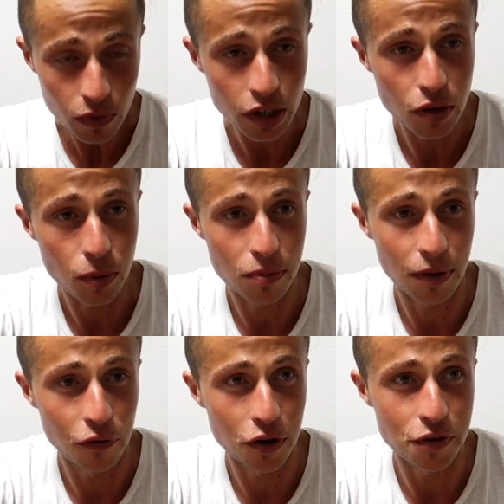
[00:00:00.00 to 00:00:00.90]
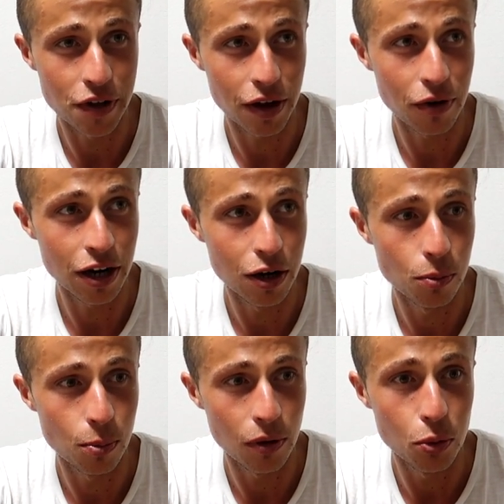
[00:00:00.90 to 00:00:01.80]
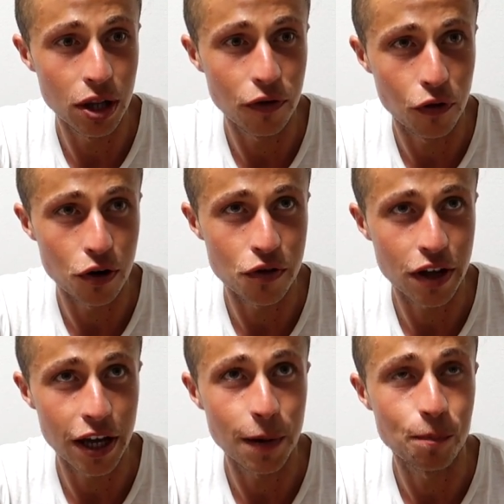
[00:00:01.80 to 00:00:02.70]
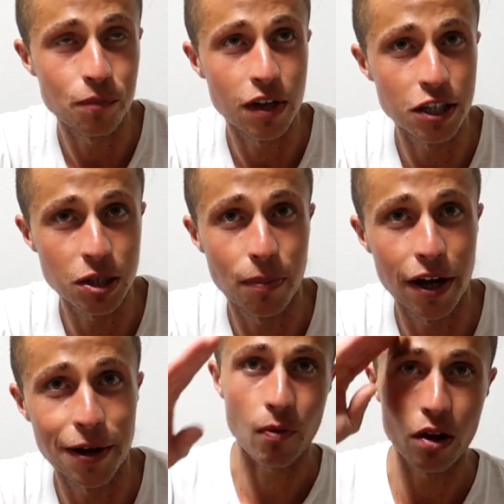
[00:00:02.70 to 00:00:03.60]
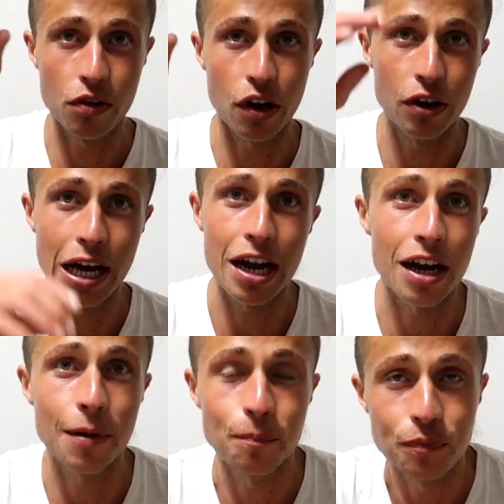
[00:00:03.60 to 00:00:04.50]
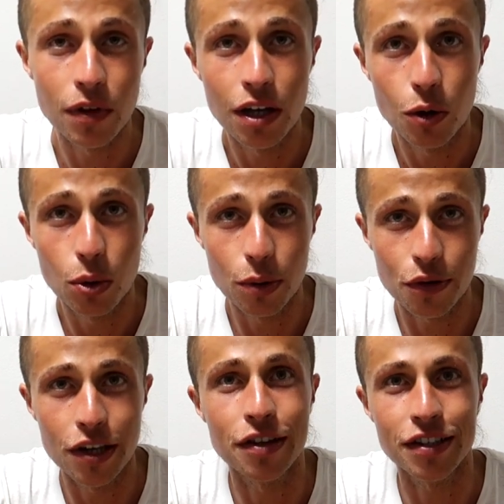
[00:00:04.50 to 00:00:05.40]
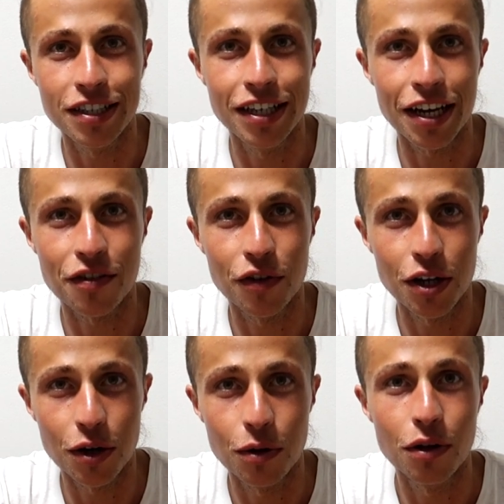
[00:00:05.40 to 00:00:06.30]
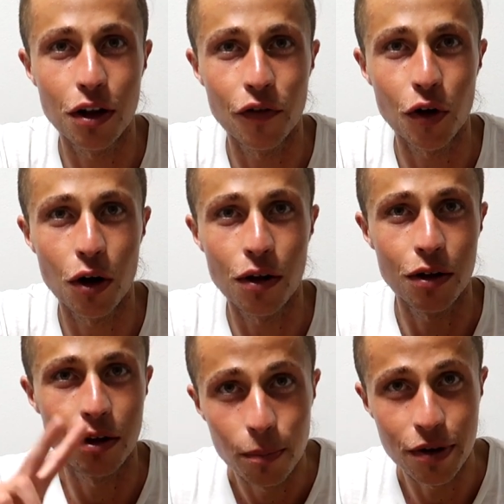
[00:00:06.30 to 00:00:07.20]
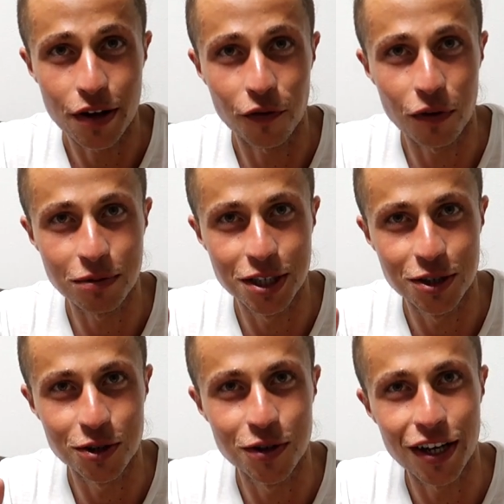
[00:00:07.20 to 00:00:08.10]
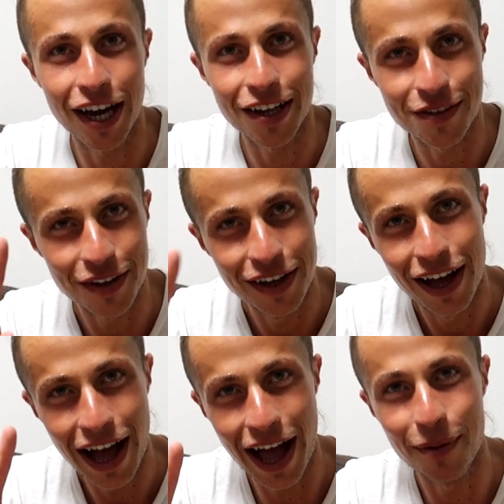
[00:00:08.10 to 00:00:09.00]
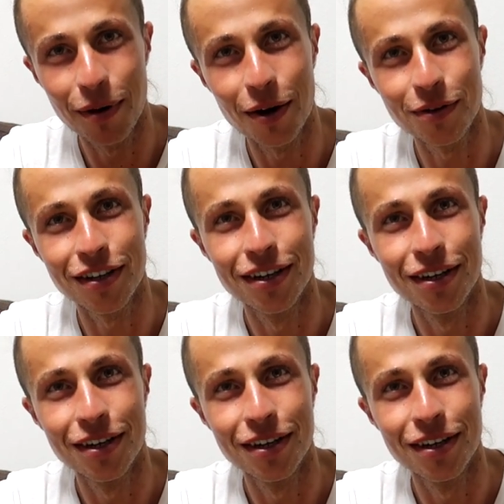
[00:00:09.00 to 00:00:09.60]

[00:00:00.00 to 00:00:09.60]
This was my first day right now, my really first day in Japan. Sayonara, we will see us in the next video. Love you all. Peace out from Shinjuku, guys. I am out.